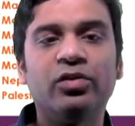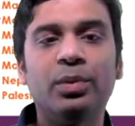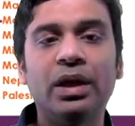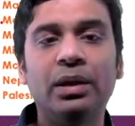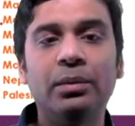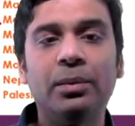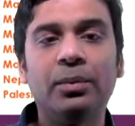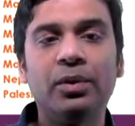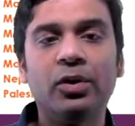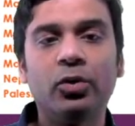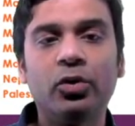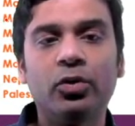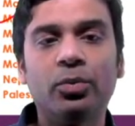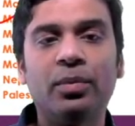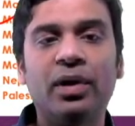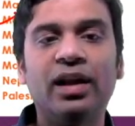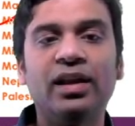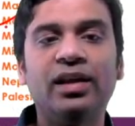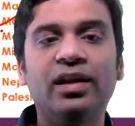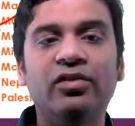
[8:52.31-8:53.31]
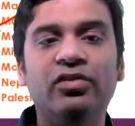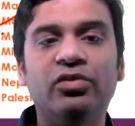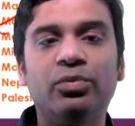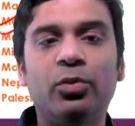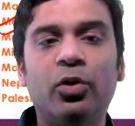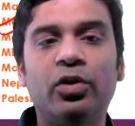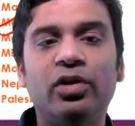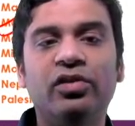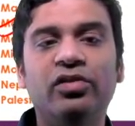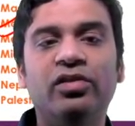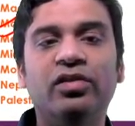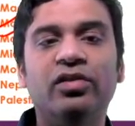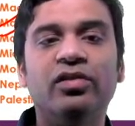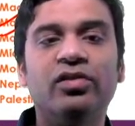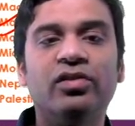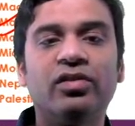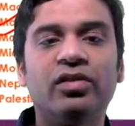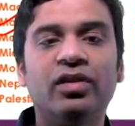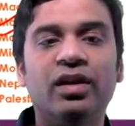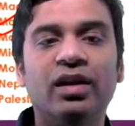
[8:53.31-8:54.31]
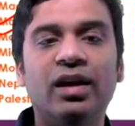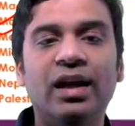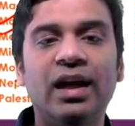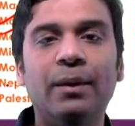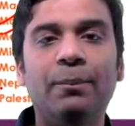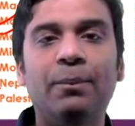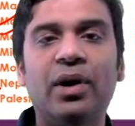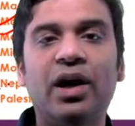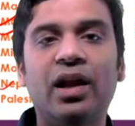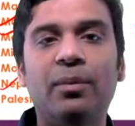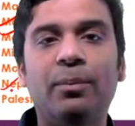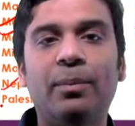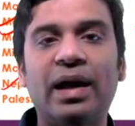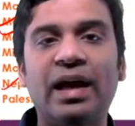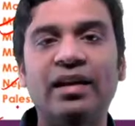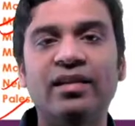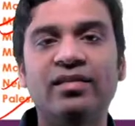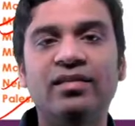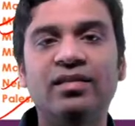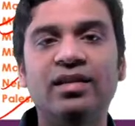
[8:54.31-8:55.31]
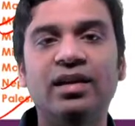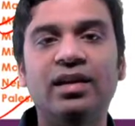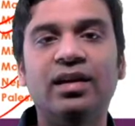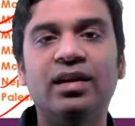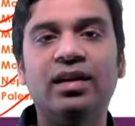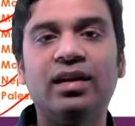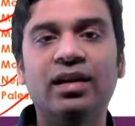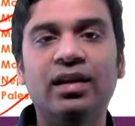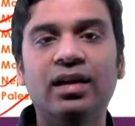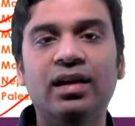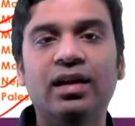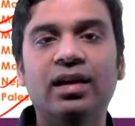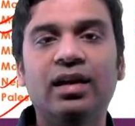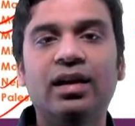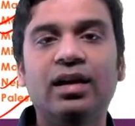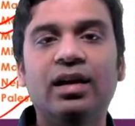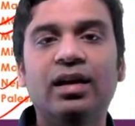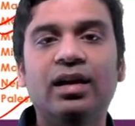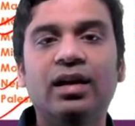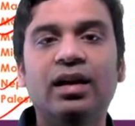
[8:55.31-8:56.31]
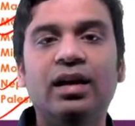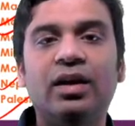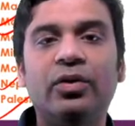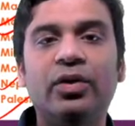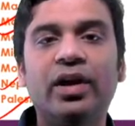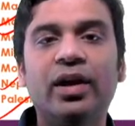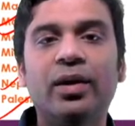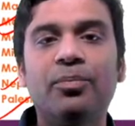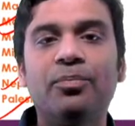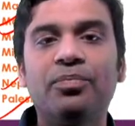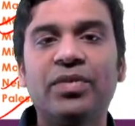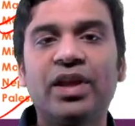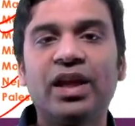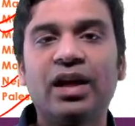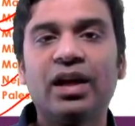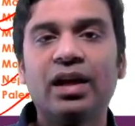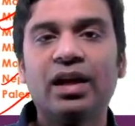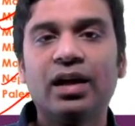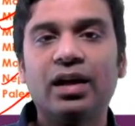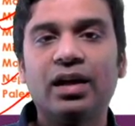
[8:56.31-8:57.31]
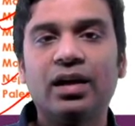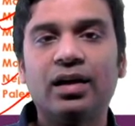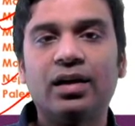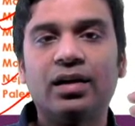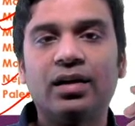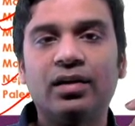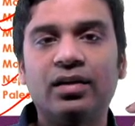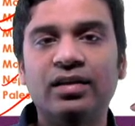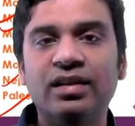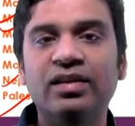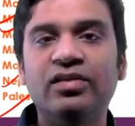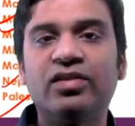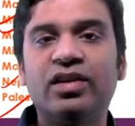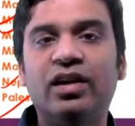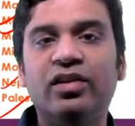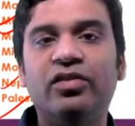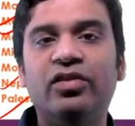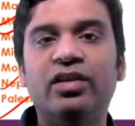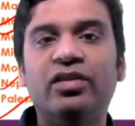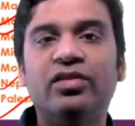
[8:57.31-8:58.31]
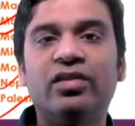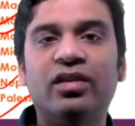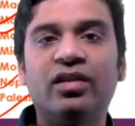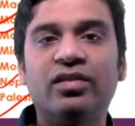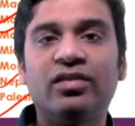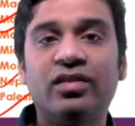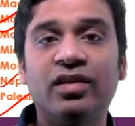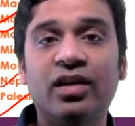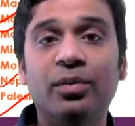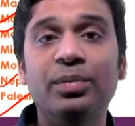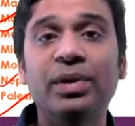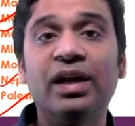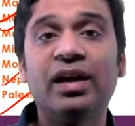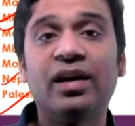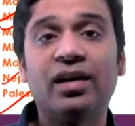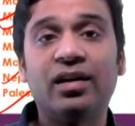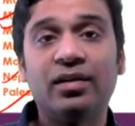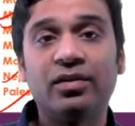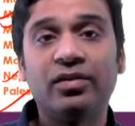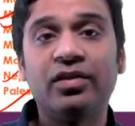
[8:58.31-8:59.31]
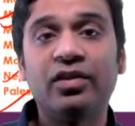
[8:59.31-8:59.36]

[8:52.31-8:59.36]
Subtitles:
Many people go to Maldives, Mauritius, Nepal, Palestine. Okay, these countries, Serbia.